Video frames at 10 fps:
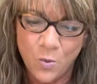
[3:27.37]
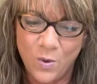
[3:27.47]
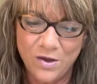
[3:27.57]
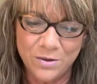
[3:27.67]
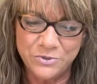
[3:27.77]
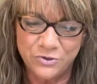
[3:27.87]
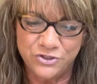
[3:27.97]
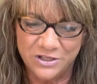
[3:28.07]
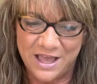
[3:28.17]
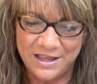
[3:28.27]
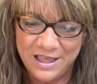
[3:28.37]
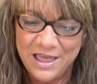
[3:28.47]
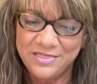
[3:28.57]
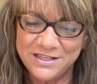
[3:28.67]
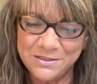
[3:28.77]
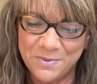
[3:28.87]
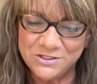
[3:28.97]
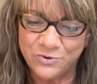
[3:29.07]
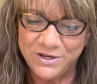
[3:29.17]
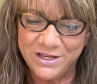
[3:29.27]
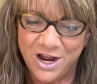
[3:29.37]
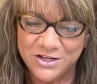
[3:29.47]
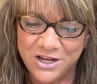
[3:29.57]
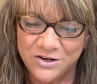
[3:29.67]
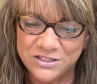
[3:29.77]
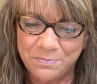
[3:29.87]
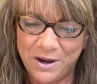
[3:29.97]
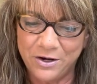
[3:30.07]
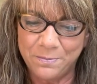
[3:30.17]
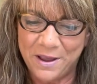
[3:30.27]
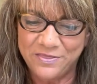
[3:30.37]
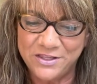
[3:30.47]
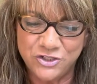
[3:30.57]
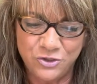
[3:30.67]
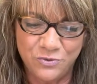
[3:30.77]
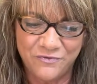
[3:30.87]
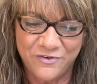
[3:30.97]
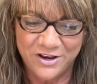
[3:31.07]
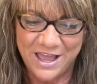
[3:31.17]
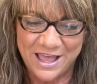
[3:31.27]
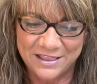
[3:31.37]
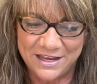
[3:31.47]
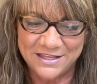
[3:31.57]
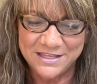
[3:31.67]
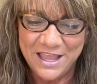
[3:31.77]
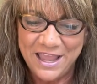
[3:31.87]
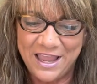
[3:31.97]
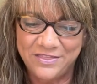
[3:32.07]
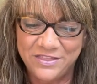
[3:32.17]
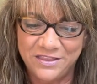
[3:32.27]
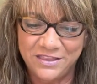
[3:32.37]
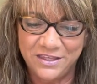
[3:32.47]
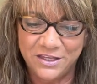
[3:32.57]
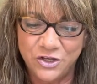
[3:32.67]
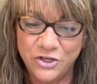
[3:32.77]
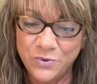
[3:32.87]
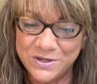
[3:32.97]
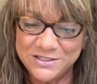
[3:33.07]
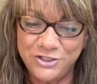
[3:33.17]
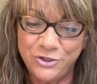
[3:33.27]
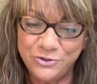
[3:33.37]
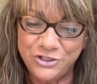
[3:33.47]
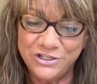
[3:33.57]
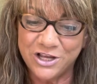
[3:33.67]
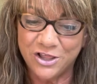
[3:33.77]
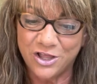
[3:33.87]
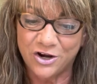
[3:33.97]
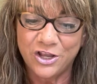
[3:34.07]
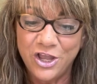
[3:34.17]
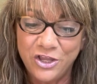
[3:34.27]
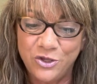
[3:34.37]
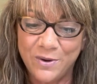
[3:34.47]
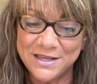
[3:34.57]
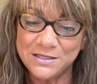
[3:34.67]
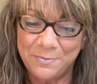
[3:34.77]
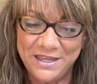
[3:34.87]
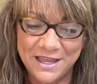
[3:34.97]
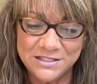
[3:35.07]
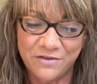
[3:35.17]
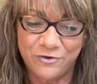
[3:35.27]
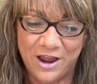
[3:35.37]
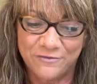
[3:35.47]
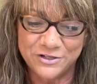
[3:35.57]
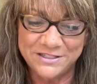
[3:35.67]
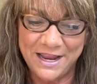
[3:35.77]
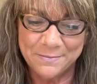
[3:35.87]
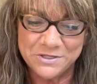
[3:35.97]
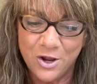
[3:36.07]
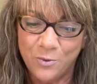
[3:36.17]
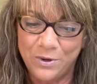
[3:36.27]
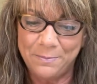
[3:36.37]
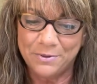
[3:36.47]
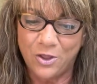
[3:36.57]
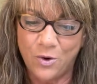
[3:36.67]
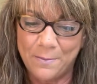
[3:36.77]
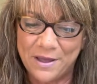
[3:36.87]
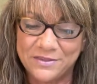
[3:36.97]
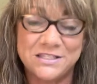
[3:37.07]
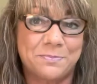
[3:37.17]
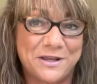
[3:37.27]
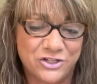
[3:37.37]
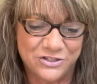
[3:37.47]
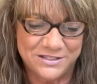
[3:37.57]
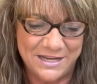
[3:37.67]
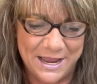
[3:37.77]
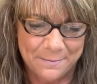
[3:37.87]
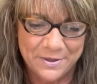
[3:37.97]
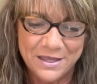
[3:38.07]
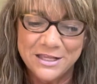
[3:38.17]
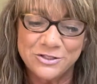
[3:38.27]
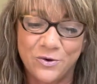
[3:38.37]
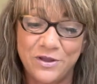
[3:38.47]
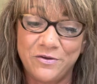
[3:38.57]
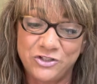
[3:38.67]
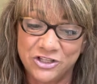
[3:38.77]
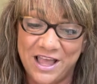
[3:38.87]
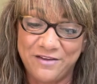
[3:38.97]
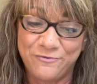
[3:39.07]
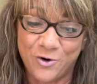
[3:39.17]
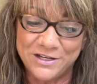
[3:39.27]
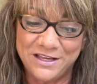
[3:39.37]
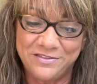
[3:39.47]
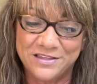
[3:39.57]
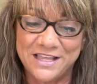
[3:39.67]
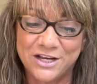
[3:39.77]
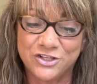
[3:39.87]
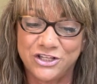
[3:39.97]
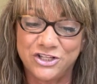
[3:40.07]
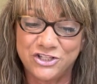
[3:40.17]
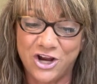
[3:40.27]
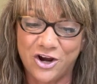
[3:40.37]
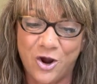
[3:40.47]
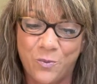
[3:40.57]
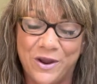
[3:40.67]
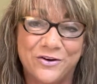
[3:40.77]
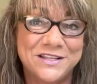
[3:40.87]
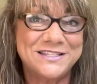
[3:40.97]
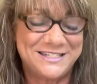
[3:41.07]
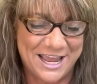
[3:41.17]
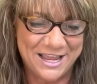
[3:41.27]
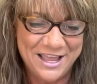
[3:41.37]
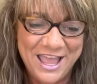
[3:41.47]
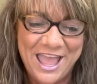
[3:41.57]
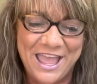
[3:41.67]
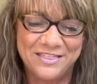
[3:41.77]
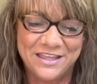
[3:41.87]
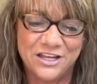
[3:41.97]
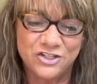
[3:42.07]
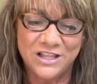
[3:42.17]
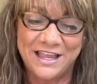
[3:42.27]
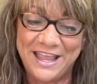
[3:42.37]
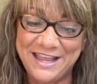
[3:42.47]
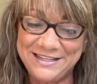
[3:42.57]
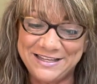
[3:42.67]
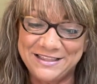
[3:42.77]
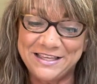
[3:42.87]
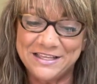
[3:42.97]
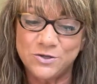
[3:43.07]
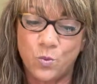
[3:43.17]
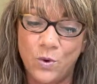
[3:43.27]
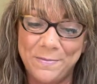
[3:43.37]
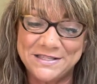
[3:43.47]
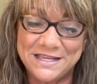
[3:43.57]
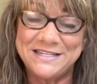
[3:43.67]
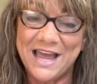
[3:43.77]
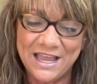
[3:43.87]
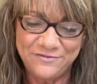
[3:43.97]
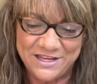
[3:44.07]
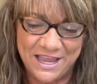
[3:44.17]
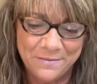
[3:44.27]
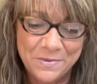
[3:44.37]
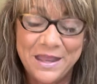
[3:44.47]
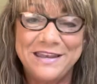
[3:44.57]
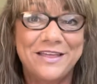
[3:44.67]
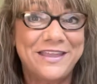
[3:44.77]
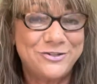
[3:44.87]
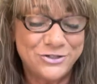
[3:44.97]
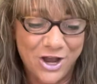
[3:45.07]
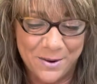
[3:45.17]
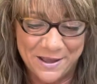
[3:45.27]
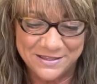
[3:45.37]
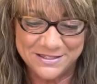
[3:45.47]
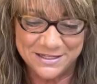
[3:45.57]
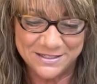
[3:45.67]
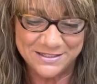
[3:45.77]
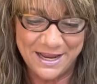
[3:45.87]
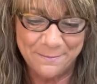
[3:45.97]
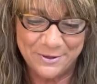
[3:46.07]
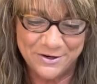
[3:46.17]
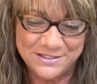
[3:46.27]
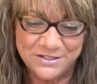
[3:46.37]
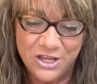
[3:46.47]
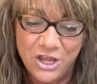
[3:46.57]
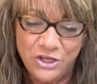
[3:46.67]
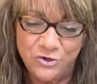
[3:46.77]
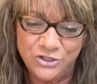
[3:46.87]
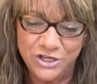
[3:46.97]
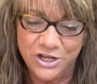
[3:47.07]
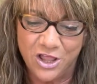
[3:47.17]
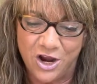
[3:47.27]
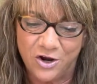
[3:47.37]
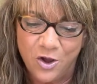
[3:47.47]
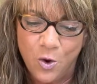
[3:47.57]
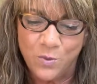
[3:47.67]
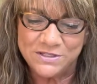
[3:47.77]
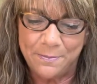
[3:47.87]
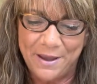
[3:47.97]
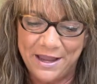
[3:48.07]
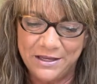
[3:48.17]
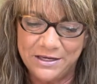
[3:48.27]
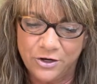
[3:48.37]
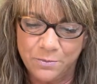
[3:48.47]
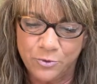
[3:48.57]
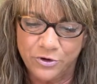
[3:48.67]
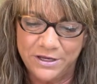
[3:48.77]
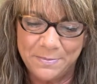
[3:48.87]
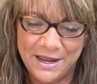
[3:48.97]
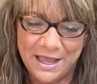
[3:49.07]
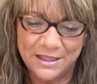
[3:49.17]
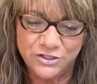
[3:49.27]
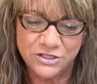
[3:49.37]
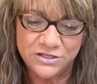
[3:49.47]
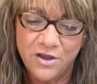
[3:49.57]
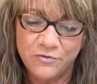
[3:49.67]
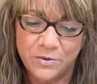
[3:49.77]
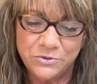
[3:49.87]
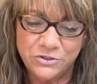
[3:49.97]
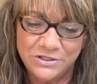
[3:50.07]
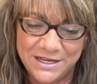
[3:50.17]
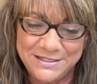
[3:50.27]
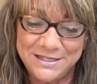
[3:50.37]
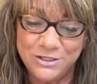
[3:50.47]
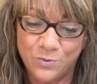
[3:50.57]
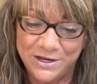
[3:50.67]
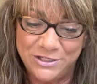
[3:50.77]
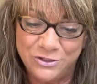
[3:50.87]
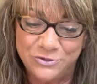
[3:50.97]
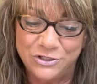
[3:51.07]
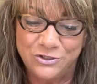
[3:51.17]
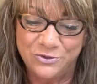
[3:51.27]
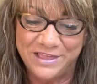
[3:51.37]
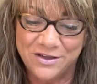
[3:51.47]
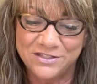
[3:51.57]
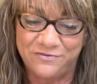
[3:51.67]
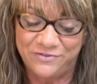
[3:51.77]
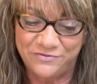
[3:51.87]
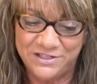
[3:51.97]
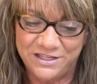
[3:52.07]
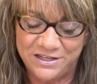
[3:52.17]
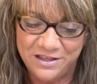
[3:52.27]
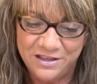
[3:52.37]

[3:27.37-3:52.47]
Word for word: Welcome to July. This month's greeting cards are inspired by these two fun holidays and the newest Eugene Clark USPS Forever stamps. Read below about the special stamp. So July 14th is actually Shark Awareness Day, and then July 18th is Women's Dive Day. Now, they do talk about this little stamp here. It says, Eugene Clark was a pioneer marine biologist from 1922 to 2015,